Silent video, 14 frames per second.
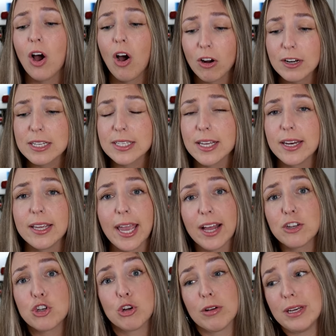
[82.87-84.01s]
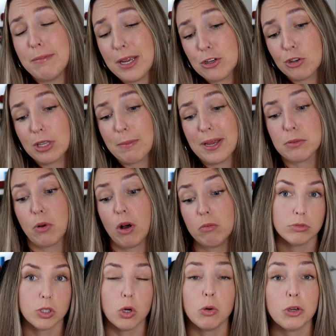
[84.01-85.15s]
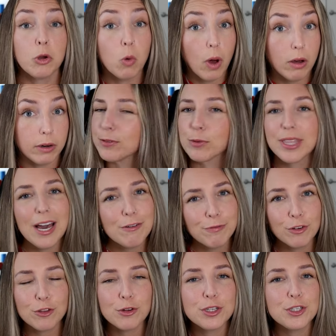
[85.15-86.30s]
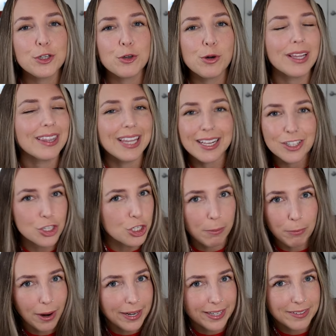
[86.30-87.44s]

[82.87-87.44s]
hardest hitting catcher in Major League Baseball. So you're welcome. Without further ado, let's jump right in.